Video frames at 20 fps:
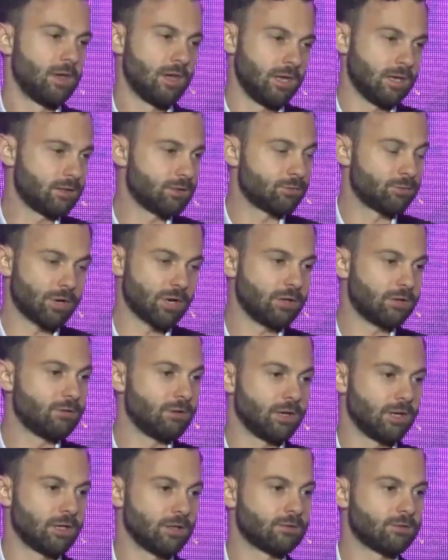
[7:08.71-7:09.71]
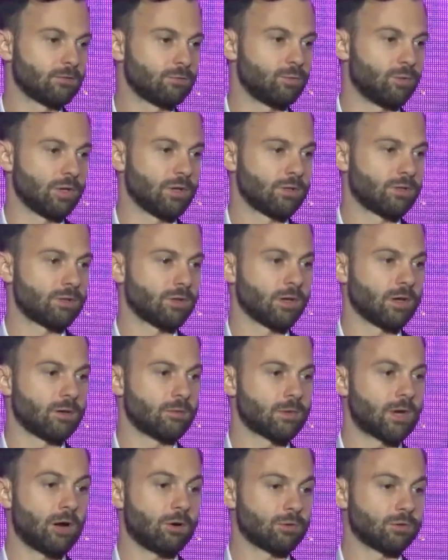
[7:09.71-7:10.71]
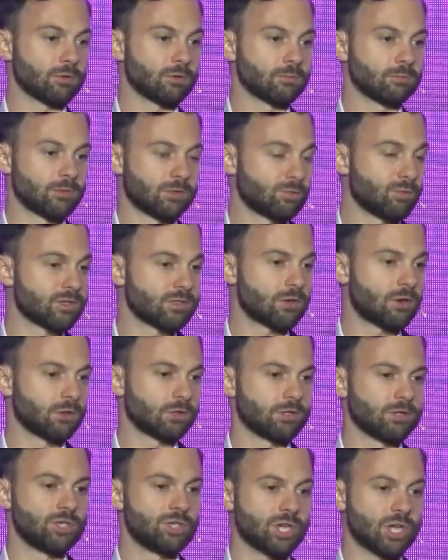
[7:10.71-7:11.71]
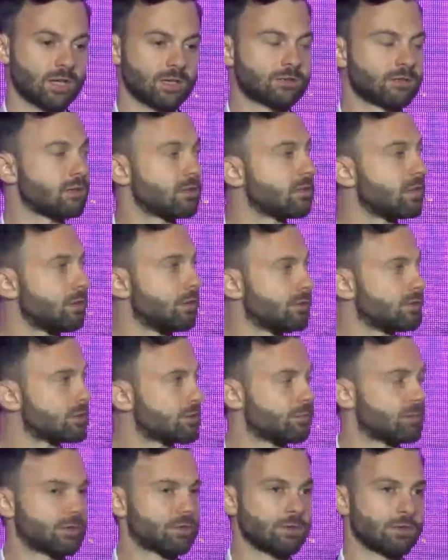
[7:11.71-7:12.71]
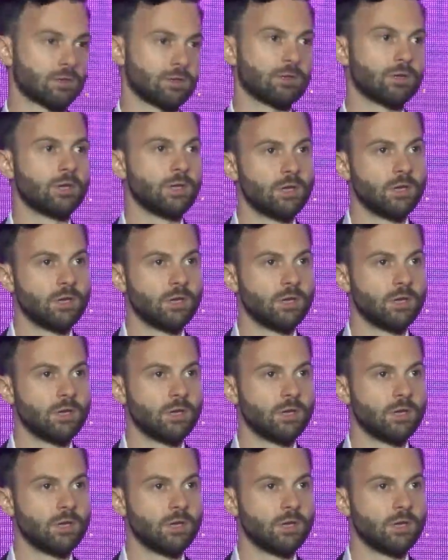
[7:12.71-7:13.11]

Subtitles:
integrating it with our Swiss RTGS, and then also with the